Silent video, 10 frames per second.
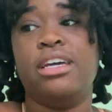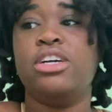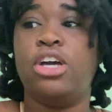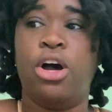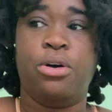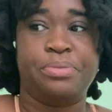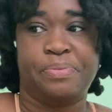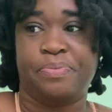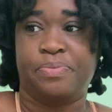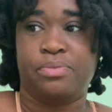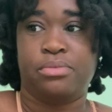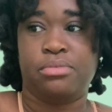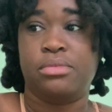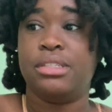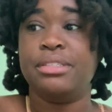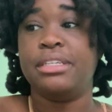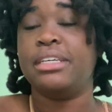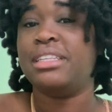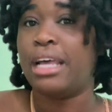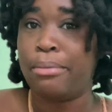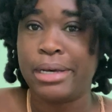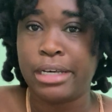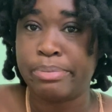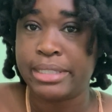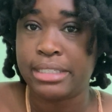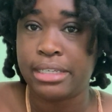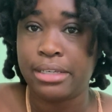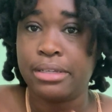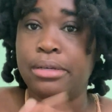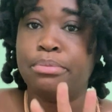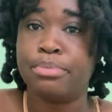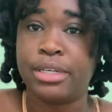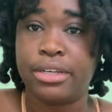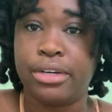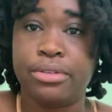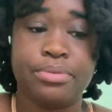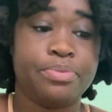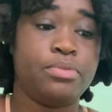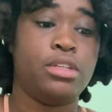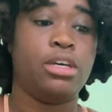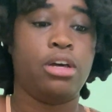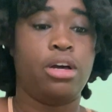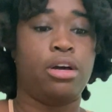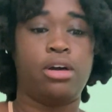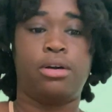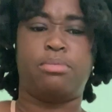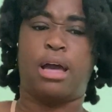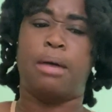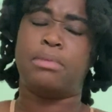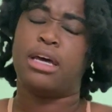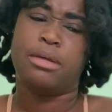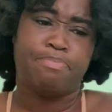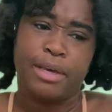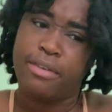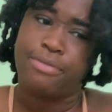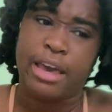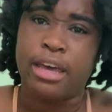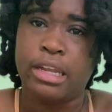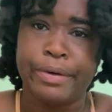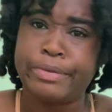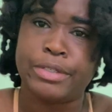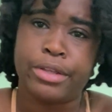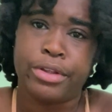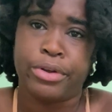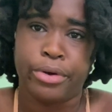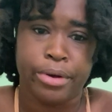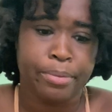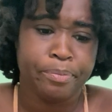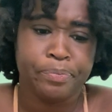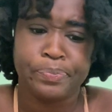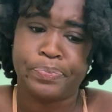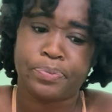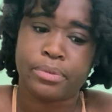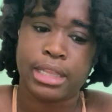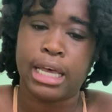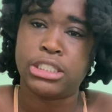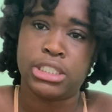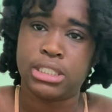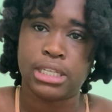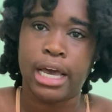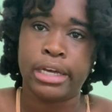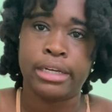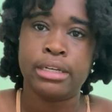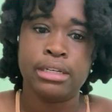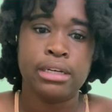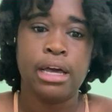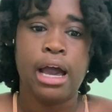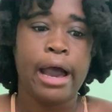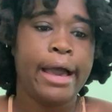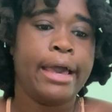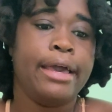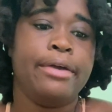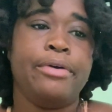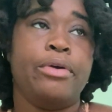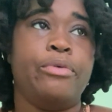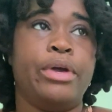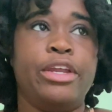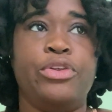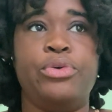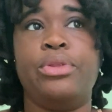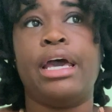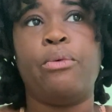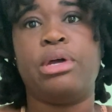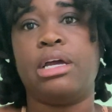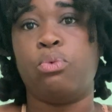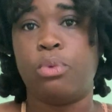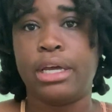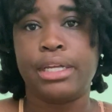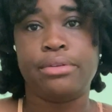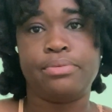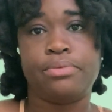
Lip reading: Go. Not my cup of tea, but go. I'm not a big fan of Southern Europe. That's just, I already knew that when I went